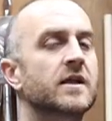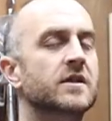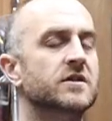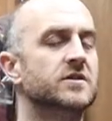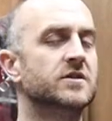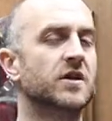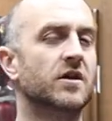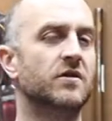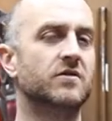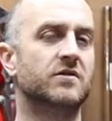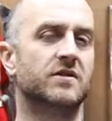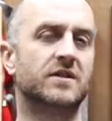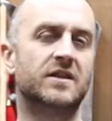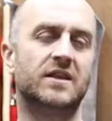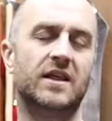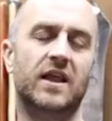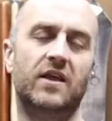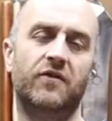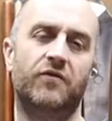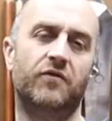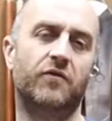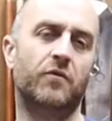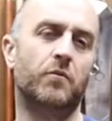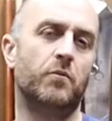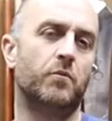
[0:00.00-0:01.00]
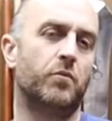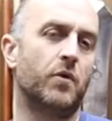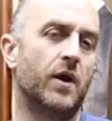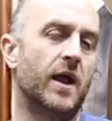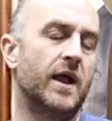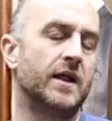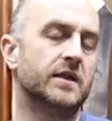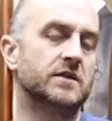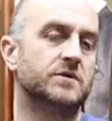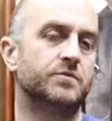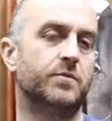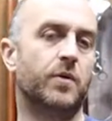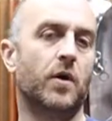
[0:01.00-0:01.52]
So different
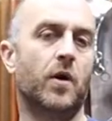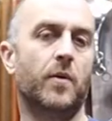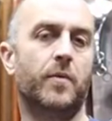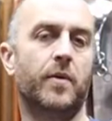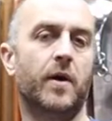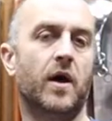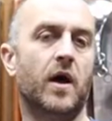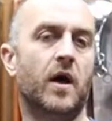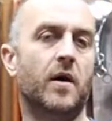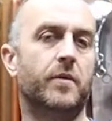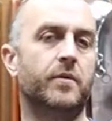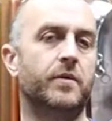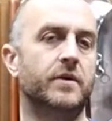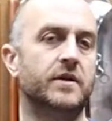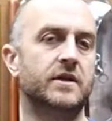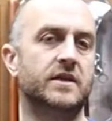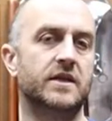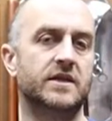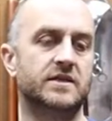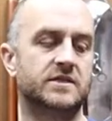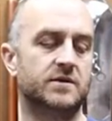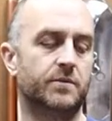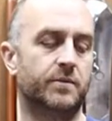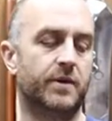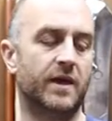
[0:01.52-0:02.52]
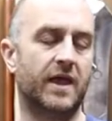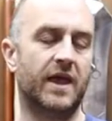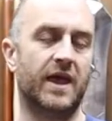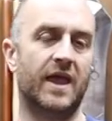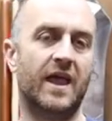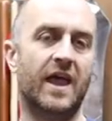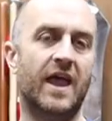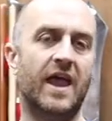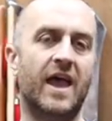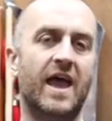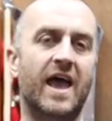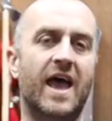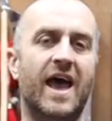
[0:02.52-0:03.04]
brands pop up and disappear,
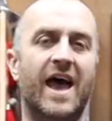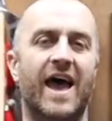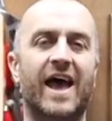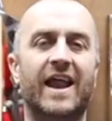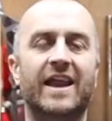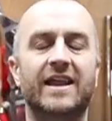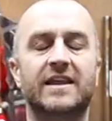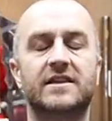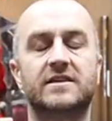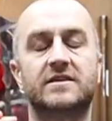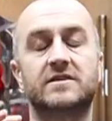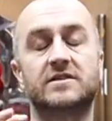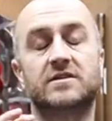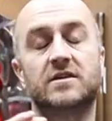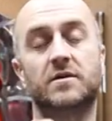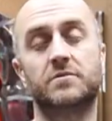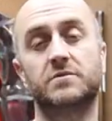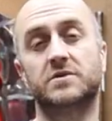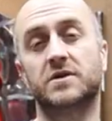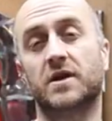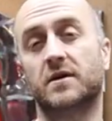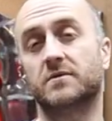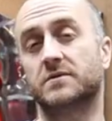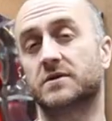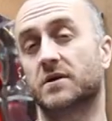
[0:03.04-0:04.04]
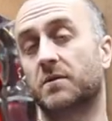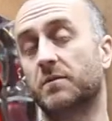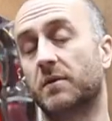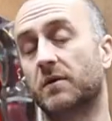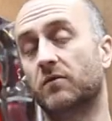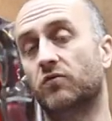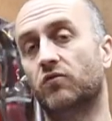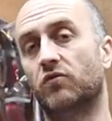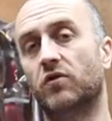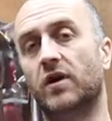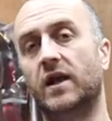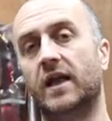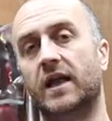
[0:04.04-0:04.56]
and it sometimes can be
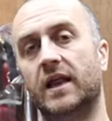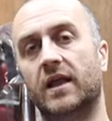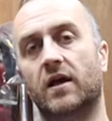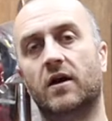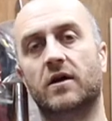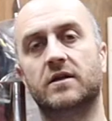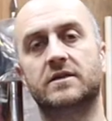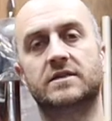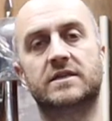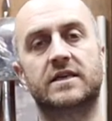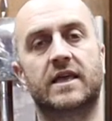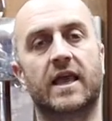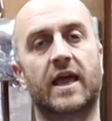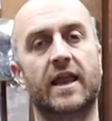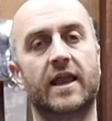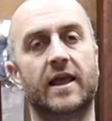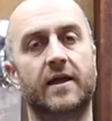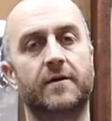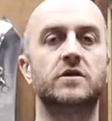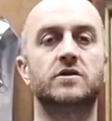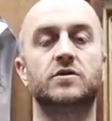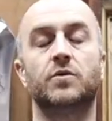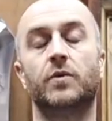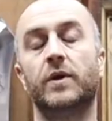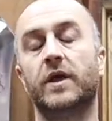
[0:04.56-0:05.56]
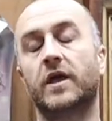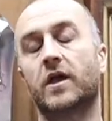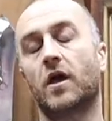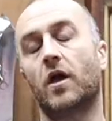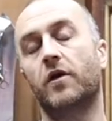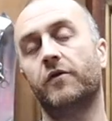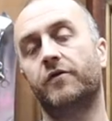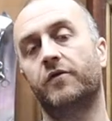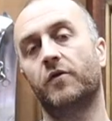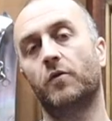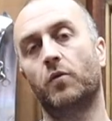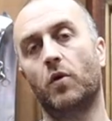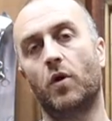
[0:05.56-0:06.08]
really hard to get it. So we
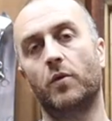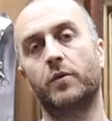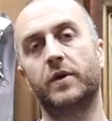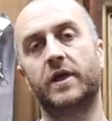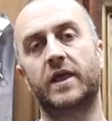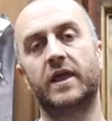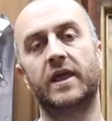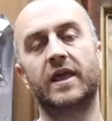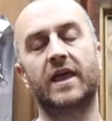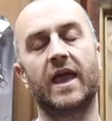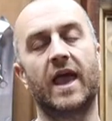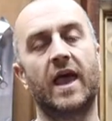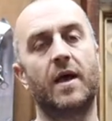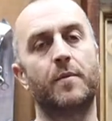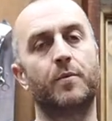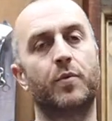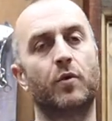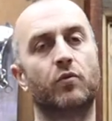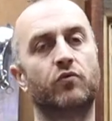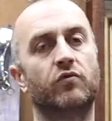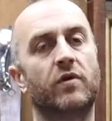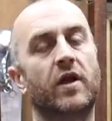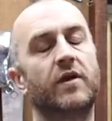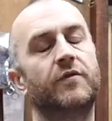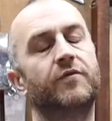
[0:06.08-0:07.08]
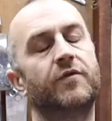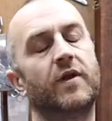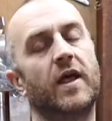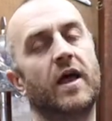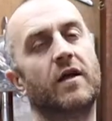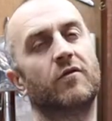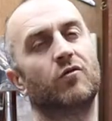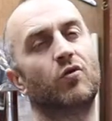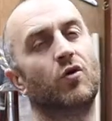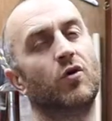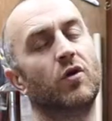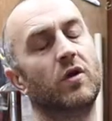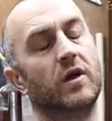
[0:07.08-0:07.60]
go for what we can get, but red
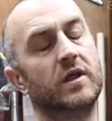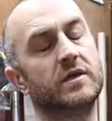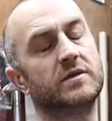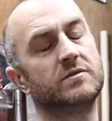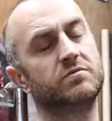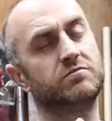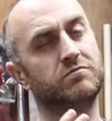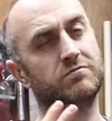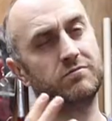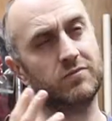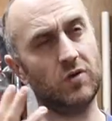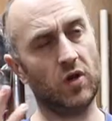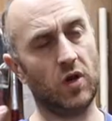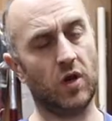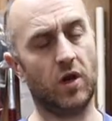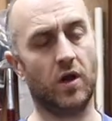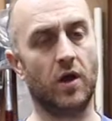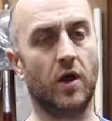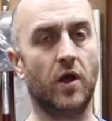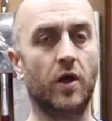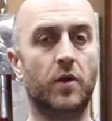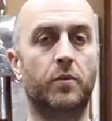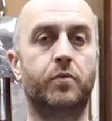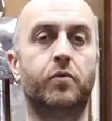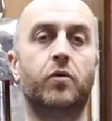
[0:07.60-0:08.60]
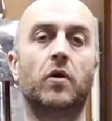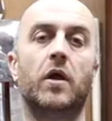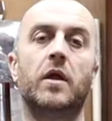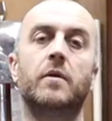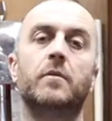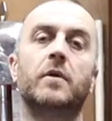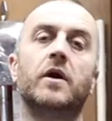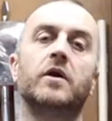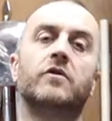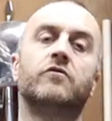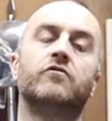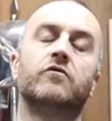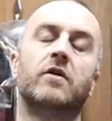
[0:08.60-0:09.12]
flower oil is, you know, pretty
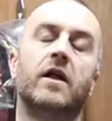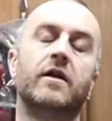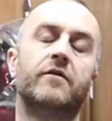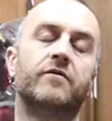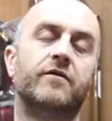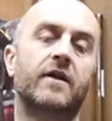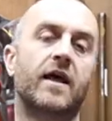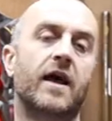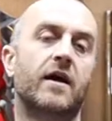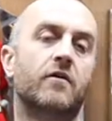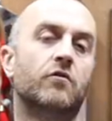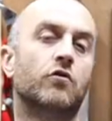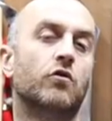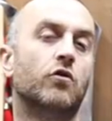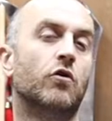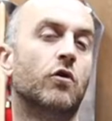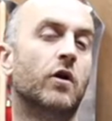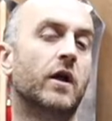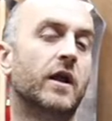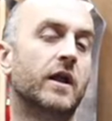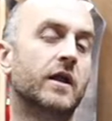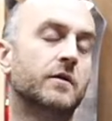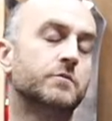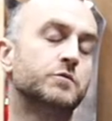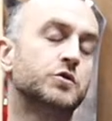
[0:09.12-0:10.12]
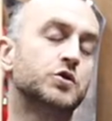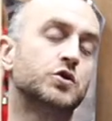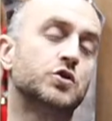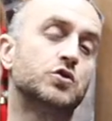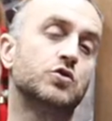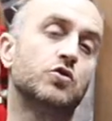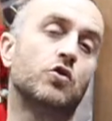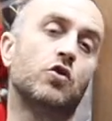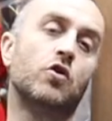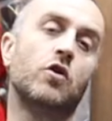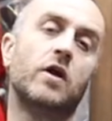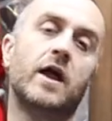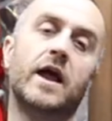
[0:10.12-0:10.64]
much red flower oil, and I'm
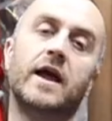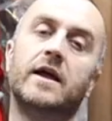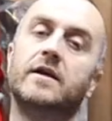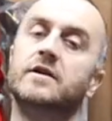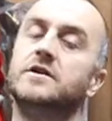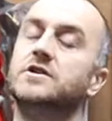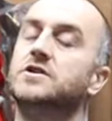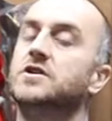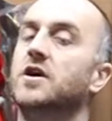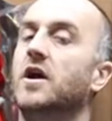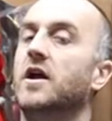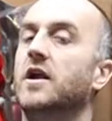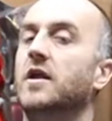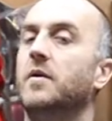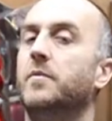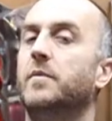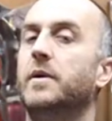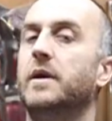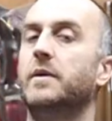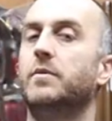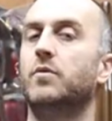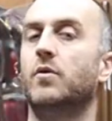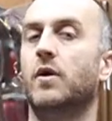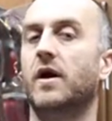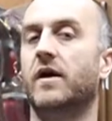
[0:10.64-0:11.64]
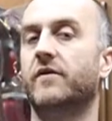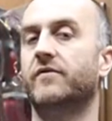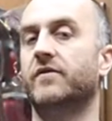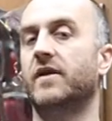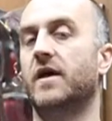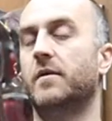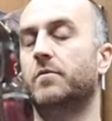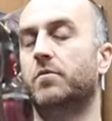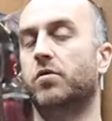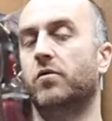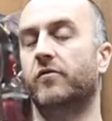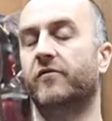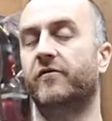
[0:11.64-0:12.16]
sure out in China people have
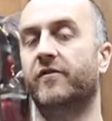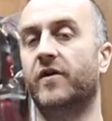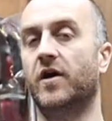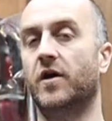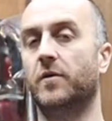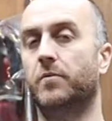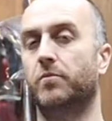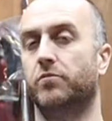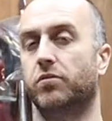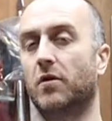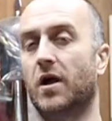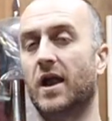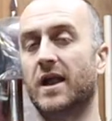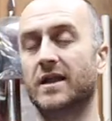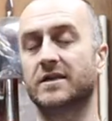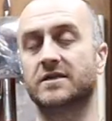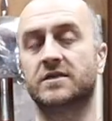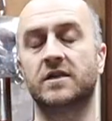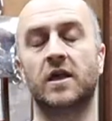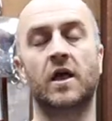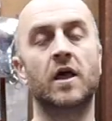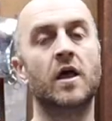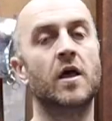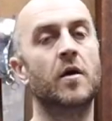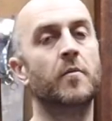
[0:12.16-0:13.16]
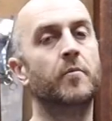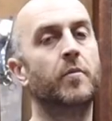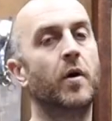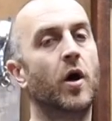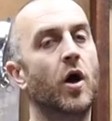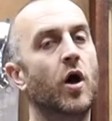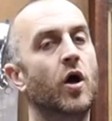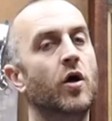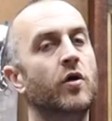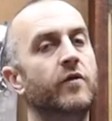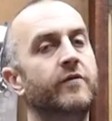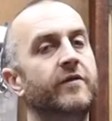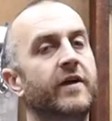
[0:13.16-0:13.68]
their preferred brands, but
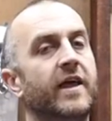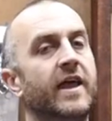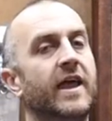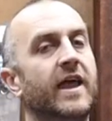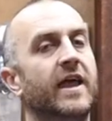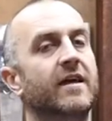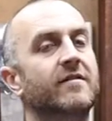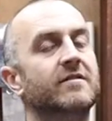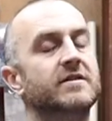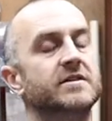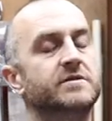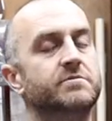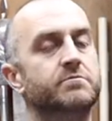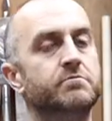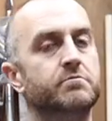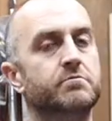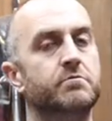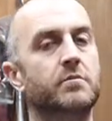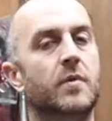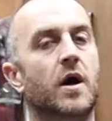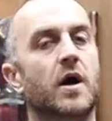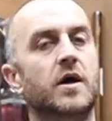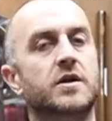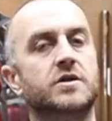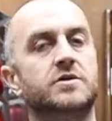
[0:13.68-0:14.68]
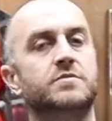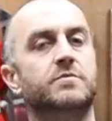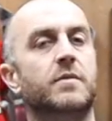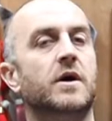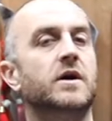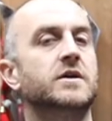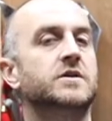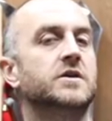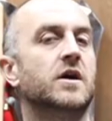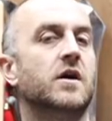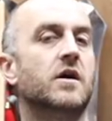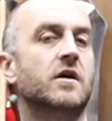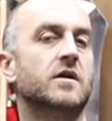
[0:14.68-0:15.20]
over here it's much,
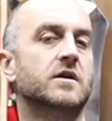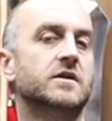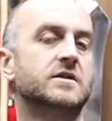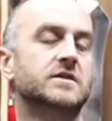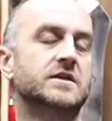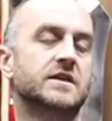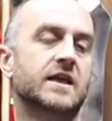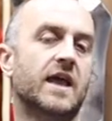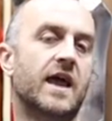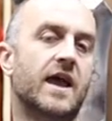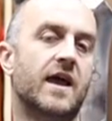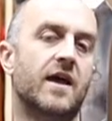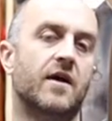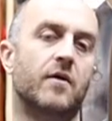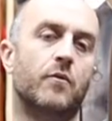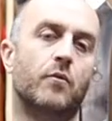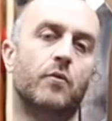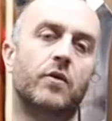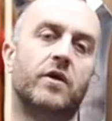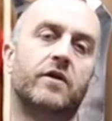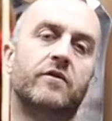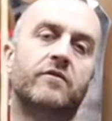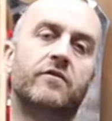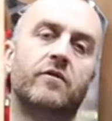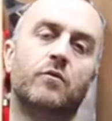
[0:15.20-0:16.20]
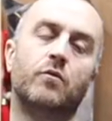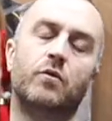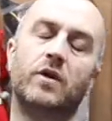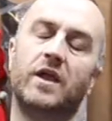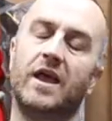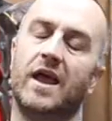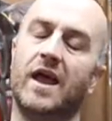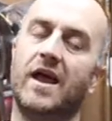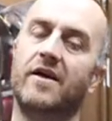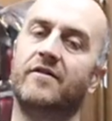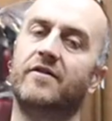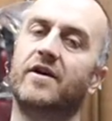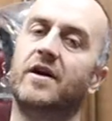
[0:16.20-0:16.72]
much harder to get, and we
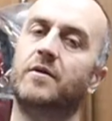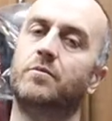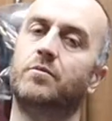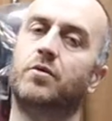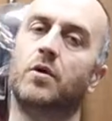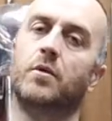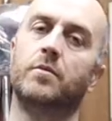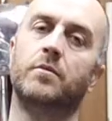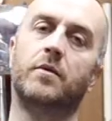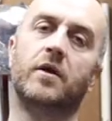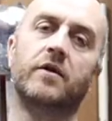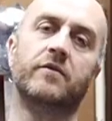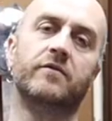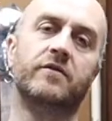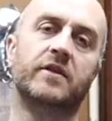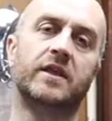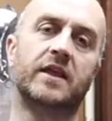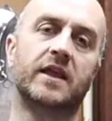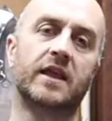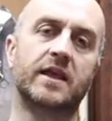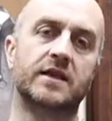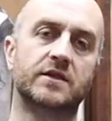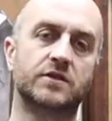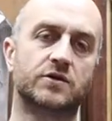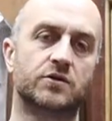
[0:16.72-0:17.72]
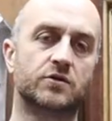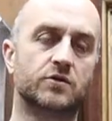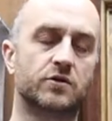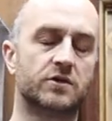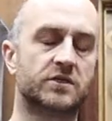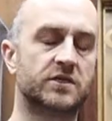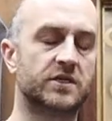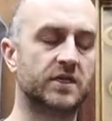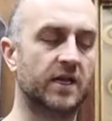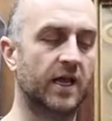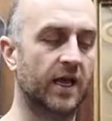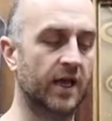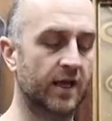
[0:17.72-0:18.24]
have had problem over the years
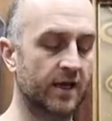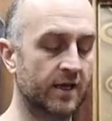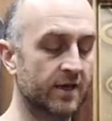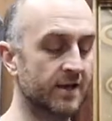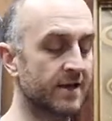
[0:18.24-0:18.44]
sourcing it.